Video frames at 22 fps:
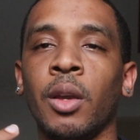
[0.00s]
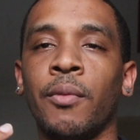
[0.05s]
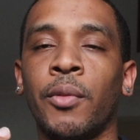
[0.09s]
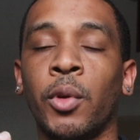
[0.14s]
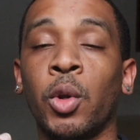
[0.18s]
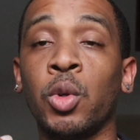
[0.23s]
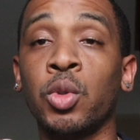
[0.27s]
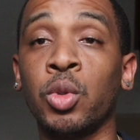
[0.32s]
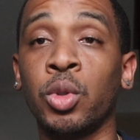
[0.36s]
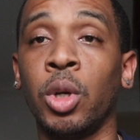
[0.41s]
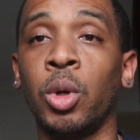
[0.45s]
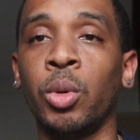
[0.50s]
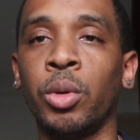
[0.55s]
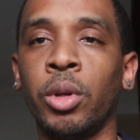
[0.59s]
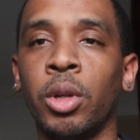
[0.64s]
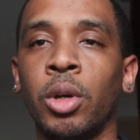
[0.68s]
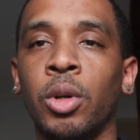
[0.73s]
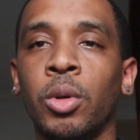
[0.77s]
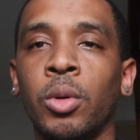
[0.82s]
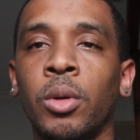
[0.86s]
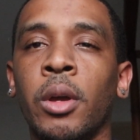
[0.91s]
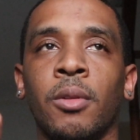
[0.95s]
for those who don't
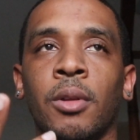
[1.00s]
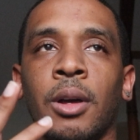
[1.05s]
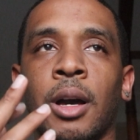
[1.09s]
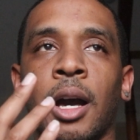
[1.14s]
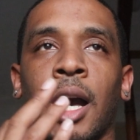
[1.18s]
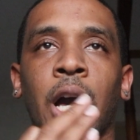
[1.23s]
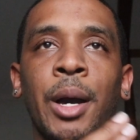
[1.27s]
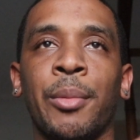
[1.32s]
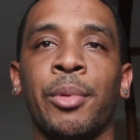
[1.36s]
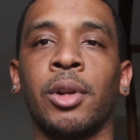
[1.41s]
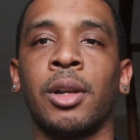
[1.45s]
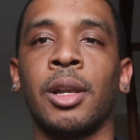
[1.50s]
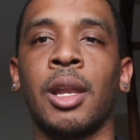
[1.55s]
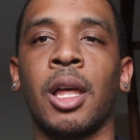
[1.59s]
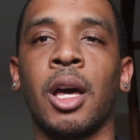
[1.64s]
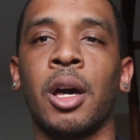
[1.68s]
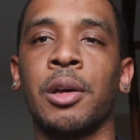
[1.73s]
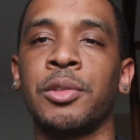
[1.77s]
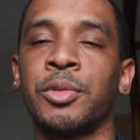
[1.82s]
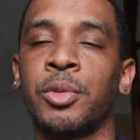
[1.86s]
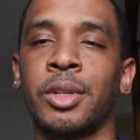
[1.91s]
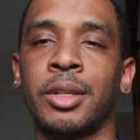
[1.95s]
know, Apple
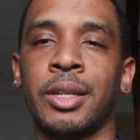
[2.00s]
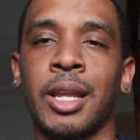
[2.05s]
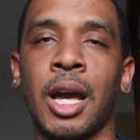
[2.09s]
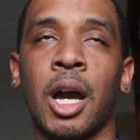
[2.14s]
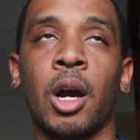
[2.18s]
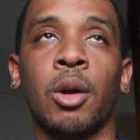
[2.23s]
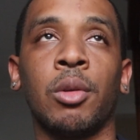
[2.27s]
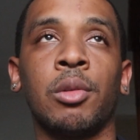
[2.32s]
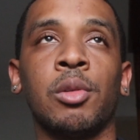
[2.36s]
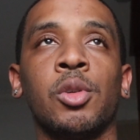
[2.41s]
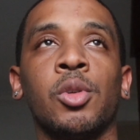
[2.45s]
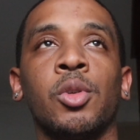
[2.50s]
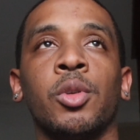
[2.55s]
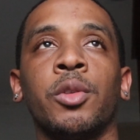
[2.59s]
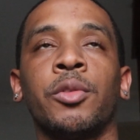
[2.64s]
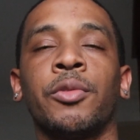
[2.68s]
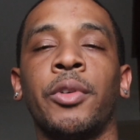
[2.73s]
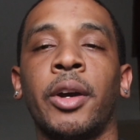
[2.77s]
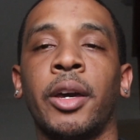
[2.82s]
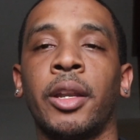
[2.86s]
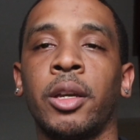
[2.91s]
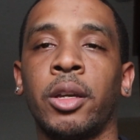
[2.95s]
allows you to download
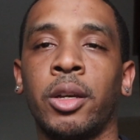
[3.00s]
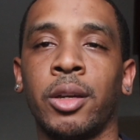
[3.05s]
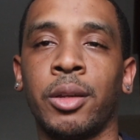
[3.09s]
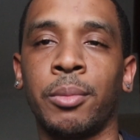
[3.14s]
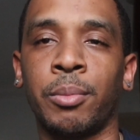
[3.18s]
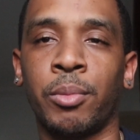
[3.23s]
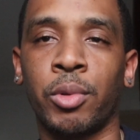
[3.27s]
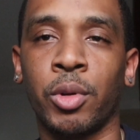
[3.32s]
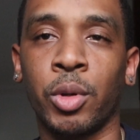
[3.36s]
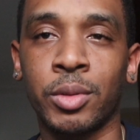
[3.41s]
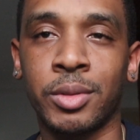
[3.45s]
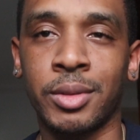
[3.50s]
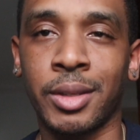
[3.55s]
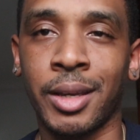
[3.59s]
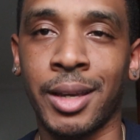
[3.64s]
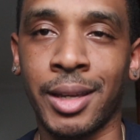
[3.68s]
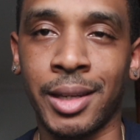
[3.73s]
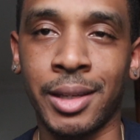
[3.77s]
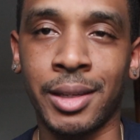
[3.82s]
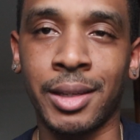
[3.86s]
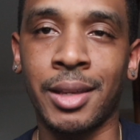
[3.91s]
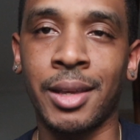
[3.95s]
Final Cut Pro
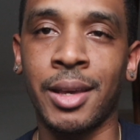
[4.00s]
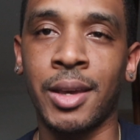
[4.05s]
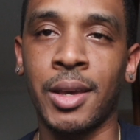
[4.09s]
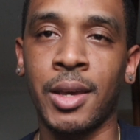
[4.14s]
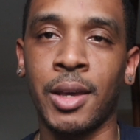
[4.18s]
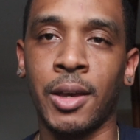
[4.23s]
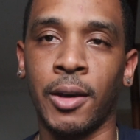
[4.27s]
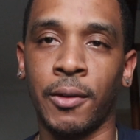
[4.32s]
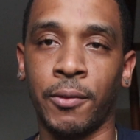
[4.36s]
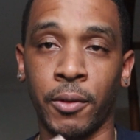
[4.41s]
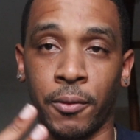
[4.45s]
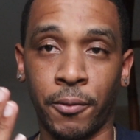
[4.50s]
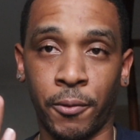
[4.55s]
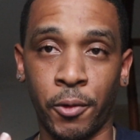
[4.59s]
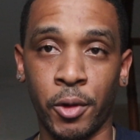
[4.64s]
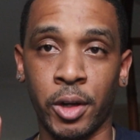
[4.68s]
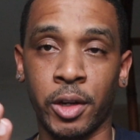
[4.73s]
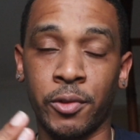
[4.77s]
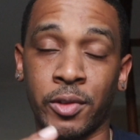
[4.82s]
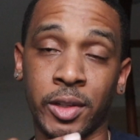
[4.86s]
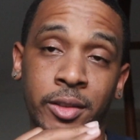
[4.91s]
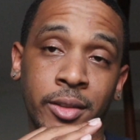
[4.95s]
ten for
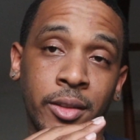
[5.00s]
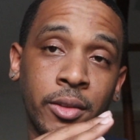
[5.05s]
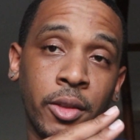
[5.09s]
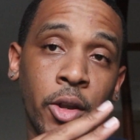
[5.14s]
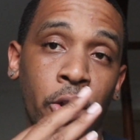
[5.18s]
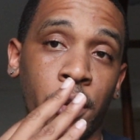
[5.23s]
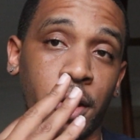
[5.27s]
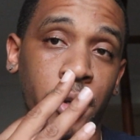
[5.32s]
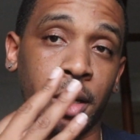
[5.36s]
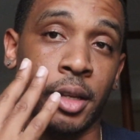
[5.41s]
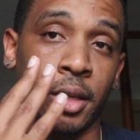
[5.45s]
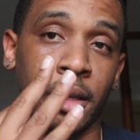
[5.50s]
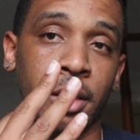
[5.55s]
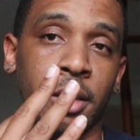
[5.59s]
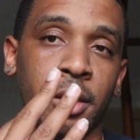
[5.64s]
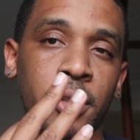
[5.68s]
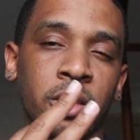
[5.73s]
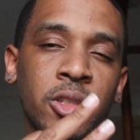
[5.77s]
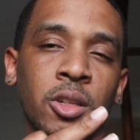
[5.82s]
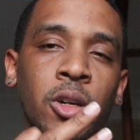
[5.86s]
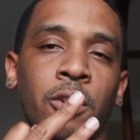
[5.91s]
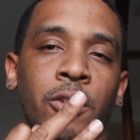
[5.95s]
free for thirty
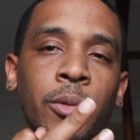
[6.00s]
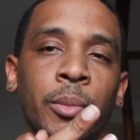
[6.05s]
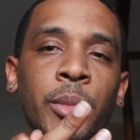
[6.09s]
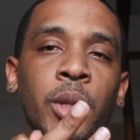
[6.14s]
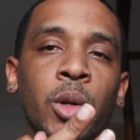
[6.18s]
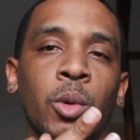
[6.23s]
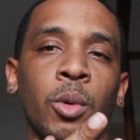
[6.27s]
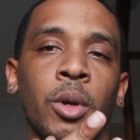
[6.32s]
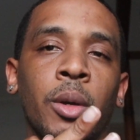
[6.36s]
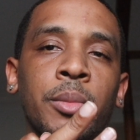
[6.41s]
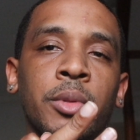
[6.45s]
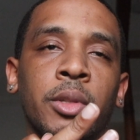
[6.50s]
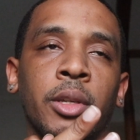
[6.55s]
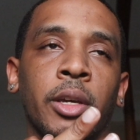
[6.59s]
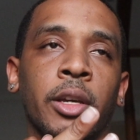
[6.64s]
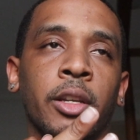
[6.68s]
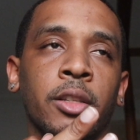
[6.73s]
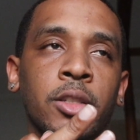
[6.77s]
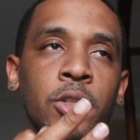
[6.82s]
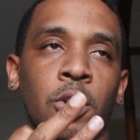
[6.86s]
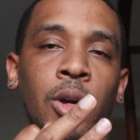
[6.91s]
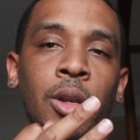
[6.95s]
days on their website.
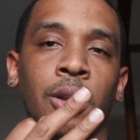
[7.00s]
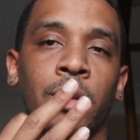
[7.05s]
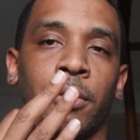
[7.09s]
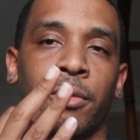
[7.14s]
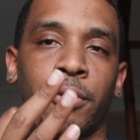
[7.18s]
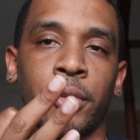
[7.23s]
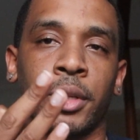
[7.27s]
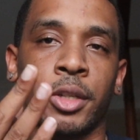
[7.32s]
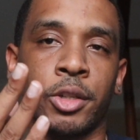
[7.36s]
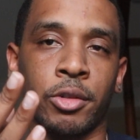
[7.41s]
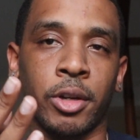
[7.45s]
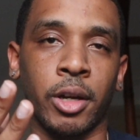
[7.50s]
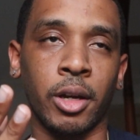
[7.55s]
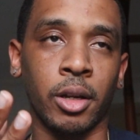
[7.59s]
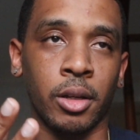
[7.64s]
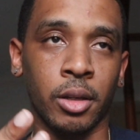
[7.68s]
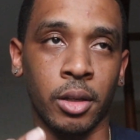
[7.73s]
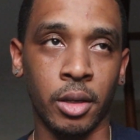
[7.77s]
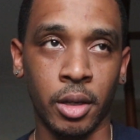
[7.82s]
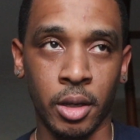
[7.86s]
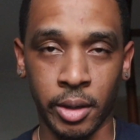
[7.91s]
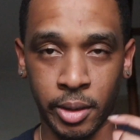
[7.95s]
It's called a free trial,
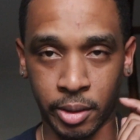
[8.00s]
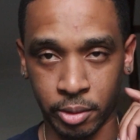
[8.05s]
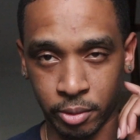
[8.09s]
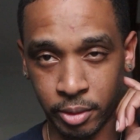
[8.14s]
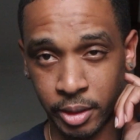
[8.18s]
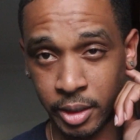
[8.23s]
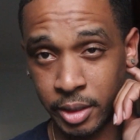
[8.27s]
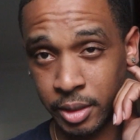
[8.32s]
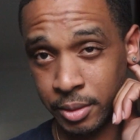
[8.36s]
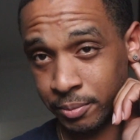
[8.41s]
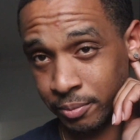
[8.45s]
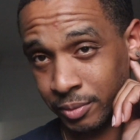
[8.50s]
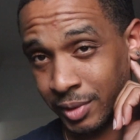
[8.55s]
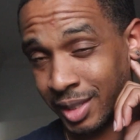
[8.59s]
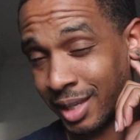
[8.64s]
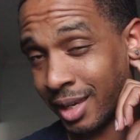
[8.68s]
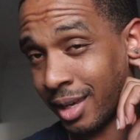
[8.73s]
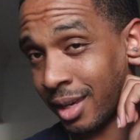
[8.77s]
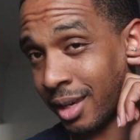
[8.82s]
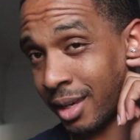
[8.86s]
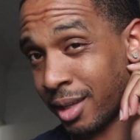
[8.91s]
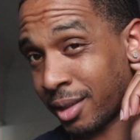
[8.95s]
right?
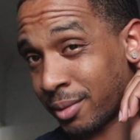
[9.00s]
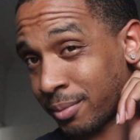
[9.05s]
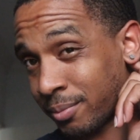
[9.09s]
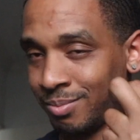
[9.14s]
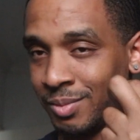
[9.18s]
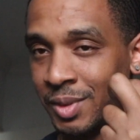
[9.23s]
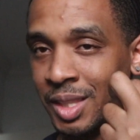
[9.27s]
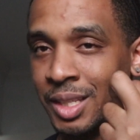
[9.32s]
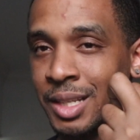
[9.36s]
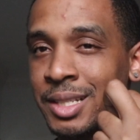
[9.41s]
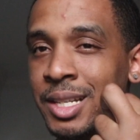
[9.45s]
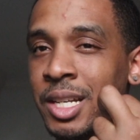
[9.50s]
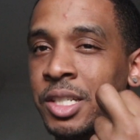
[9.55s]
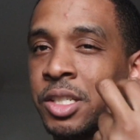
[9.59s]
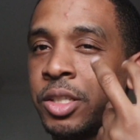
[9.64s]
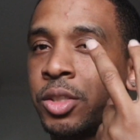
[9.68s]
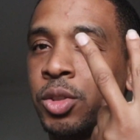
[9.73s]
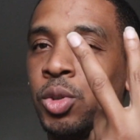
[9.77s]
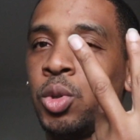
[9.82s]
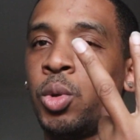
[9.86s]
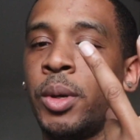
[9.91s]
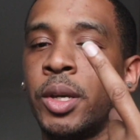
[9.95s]
And there's actually
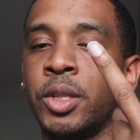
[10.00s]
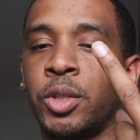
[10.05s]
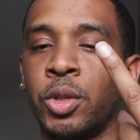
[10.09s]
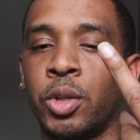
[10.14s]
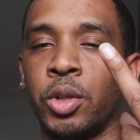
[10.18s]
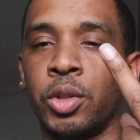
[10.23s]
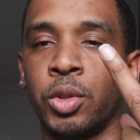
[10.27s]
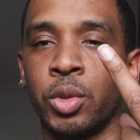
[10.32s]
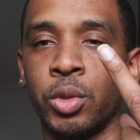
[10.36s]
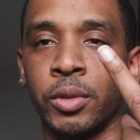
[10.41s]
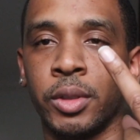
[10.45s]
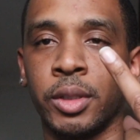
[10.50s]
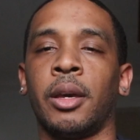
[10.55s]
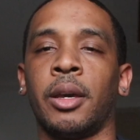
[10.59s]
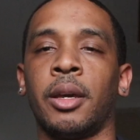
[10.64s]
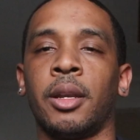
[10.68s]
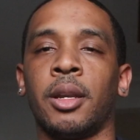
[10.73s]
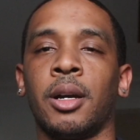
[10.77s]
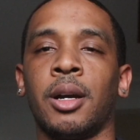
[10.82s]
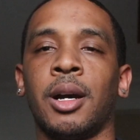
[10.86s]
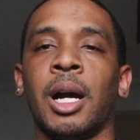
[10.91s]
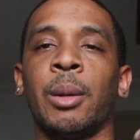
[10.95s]
two ways you can do it, and
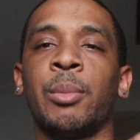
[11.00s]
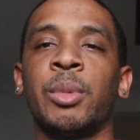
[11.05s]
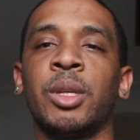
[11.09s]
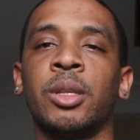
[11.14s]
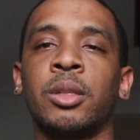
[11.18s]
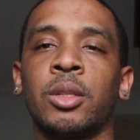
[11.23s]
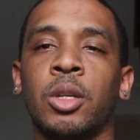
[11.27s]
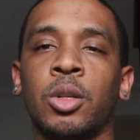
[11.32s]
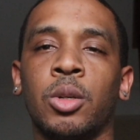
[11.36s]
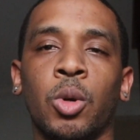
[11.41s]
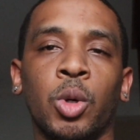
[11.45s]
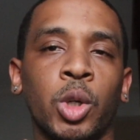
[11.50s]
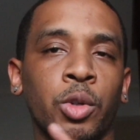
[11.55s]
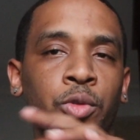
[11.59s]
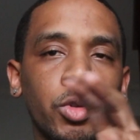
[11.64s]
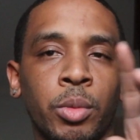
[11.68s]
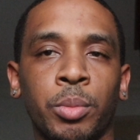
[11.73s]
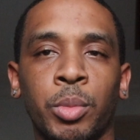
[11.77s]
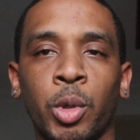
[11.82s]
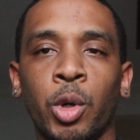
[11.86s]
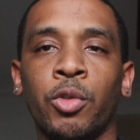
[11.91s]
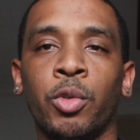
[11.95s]
uh, I'll be going over
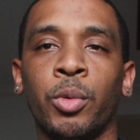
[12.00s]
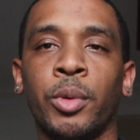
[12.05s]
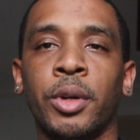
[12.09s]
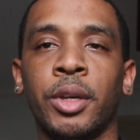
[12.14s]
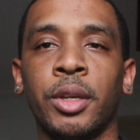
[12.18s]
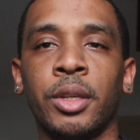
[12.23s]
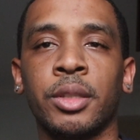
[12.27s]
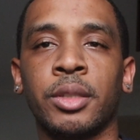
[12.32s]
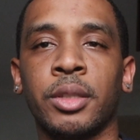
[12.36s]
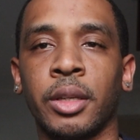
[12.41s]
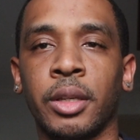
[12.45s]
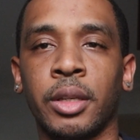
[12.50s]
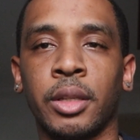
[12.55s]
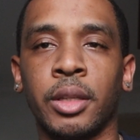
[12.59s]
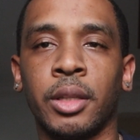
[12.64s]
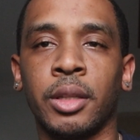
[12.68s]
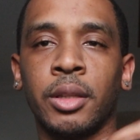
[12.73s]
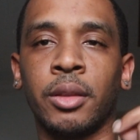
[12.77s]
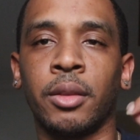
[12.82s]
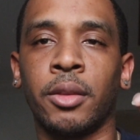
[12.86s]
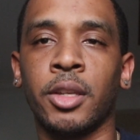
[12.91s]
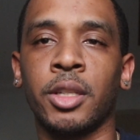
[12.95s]
both ways in
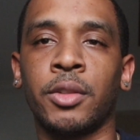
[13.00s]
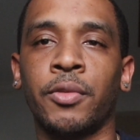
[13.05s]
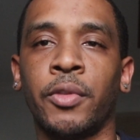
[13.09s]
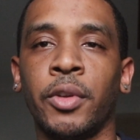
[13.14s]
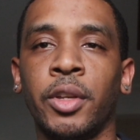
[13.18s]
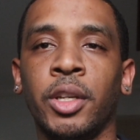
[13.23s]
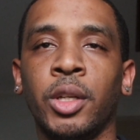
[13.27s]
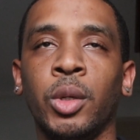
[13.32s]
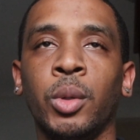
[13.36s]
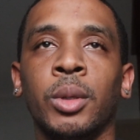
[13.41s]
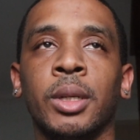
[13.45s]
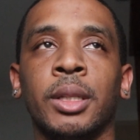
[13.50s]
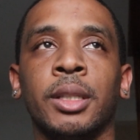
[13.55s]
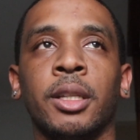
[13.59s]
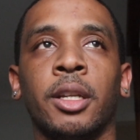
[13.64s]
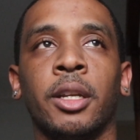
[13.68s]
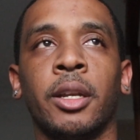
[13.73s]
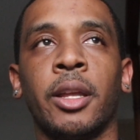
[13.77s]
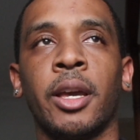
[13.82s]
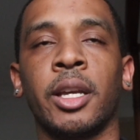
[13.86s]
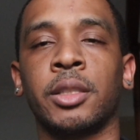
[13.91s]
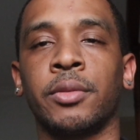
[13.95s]
this video and the
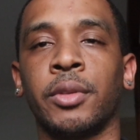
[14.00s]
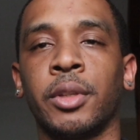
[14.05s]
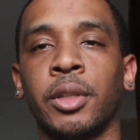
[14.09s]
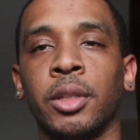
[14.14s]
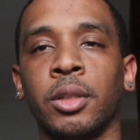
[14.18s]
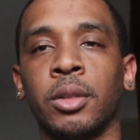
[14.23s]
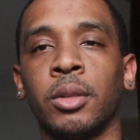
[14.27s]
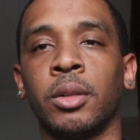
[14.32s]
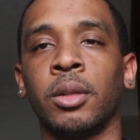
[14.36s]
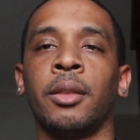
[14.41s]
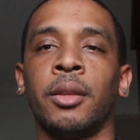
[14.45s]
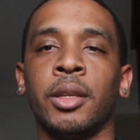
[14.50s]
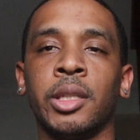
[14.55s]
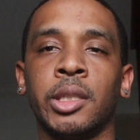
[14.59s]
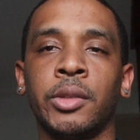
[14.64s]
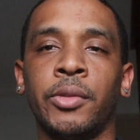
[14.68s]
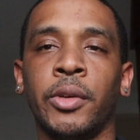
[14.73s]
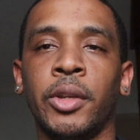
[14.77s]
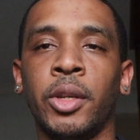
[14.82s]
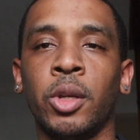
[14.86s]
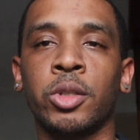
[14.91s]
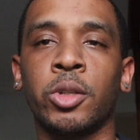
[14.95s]
next video. This
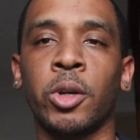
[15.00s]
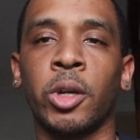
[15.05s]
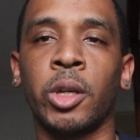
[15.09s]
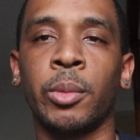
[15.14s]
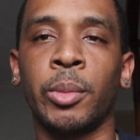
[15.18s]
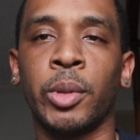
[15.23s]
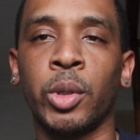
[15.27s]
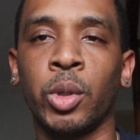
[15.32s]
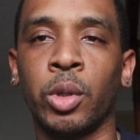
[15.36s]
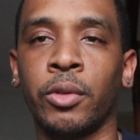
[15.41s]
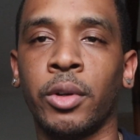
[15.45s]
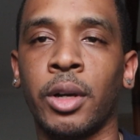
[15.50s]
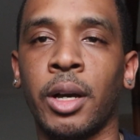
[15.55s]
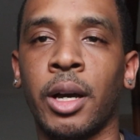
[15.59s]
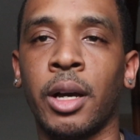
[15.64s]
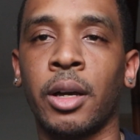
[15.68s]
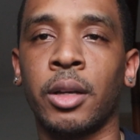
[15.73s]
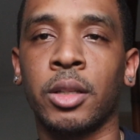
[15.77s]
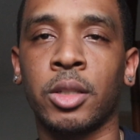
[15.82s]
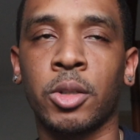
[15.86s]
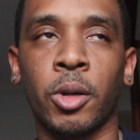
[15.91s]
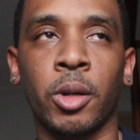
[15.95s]
video is gonna be over.
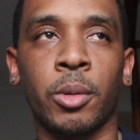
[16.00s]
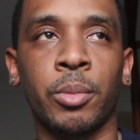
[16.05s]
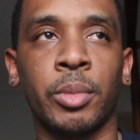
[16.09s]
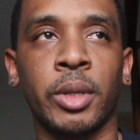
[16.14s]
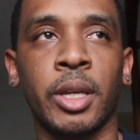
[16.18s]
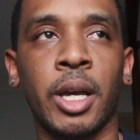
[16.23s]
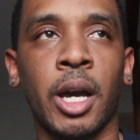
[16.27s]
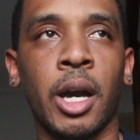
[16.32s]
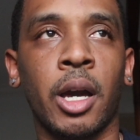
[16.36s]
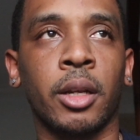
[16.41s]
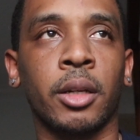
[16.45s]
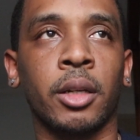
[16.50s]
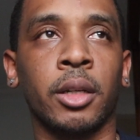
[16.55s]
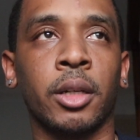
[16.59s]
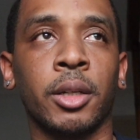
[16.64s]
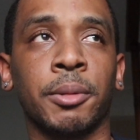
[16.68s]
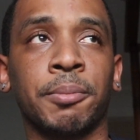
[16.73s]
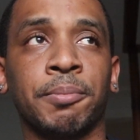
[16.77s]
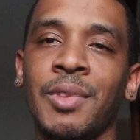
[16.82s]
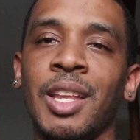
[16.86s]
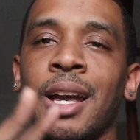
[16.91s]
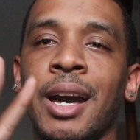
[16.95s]
How, it's gonna be how to
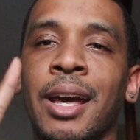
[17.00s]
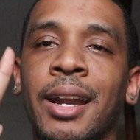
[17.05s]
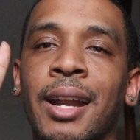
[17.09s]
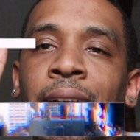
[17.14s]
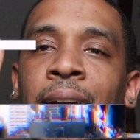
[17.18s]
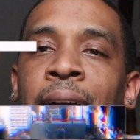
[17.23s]
how to